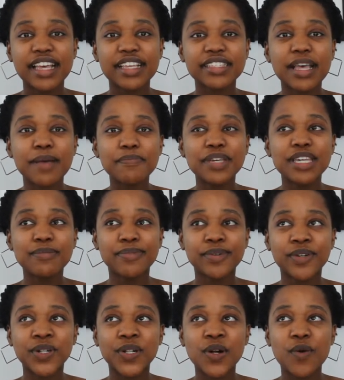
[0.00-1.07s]
Some
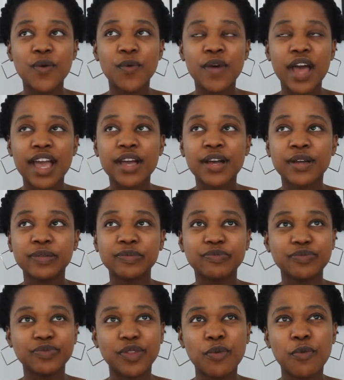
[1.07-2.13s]
people like
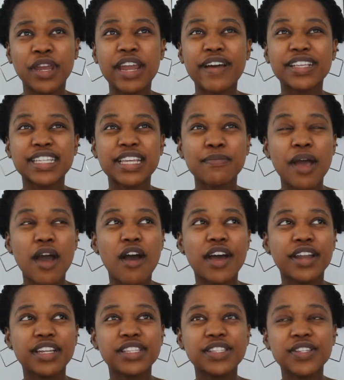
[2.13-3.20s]
when I was in my
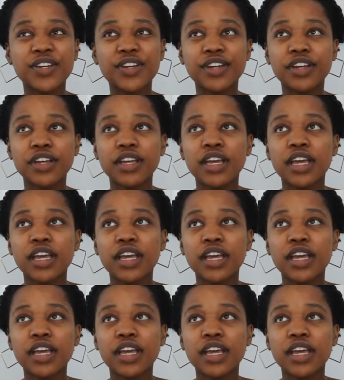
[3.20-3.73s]
honors year,